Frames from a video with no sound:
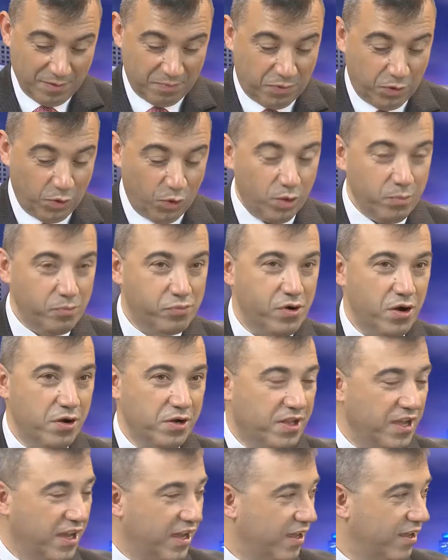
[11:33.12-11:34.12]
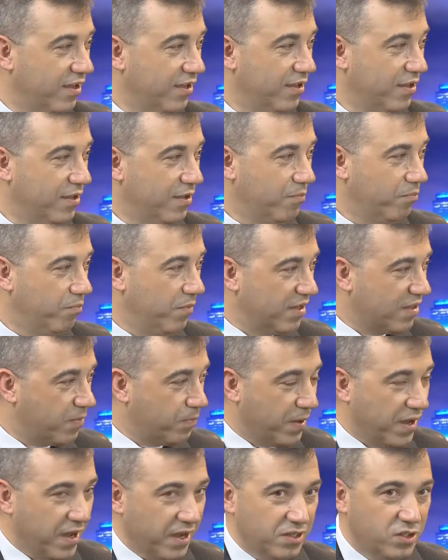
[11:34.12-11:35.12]
pawnbroker must
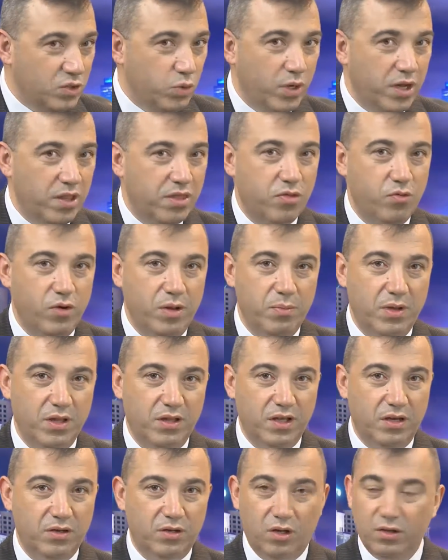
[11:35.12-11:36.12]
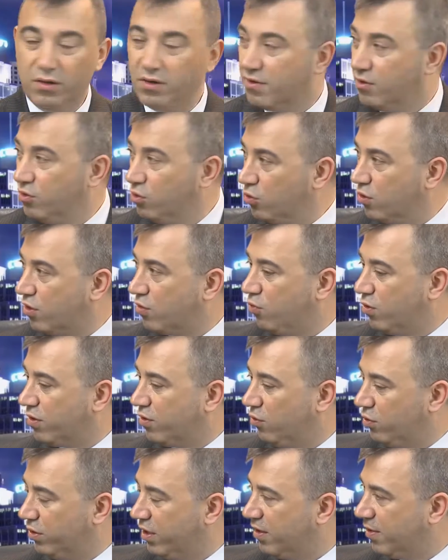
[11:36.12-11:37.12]
pay $23 million. Nunz, what's
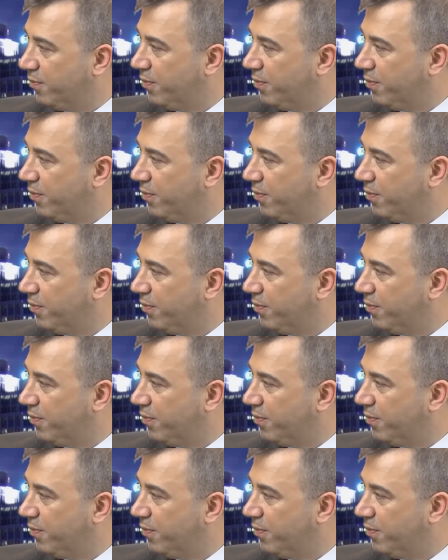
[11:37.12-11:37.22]
all this